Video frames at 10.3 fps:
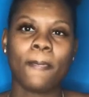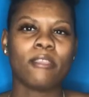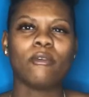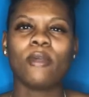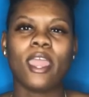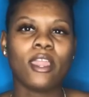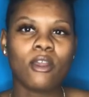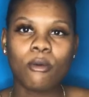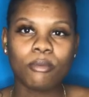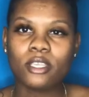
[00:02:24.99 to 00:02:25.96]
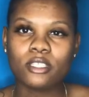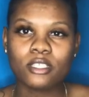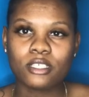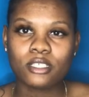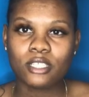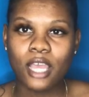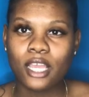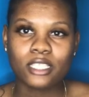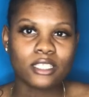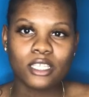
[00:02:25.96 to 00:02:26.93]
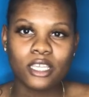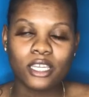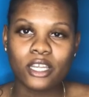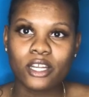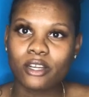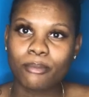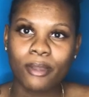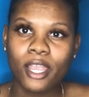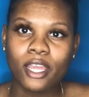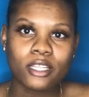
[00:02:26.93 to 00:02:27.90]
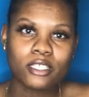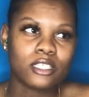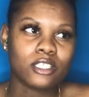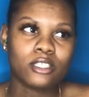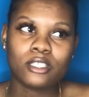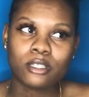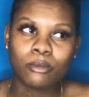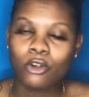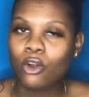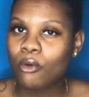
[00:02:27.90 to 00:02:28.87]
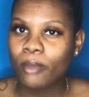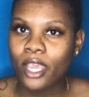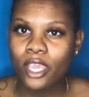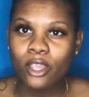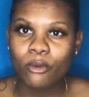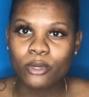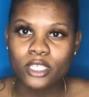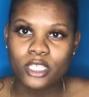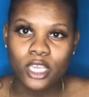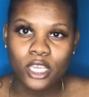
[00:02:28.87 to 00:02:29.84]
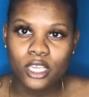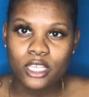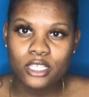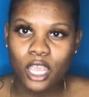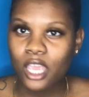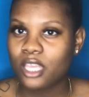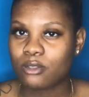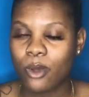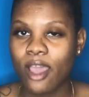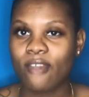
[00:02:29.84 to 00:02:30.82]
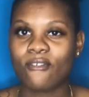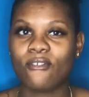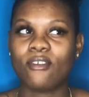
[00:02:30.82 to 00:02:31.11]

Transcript: you had no business like sitting there paying attention to some grown man here with his kids and his wife,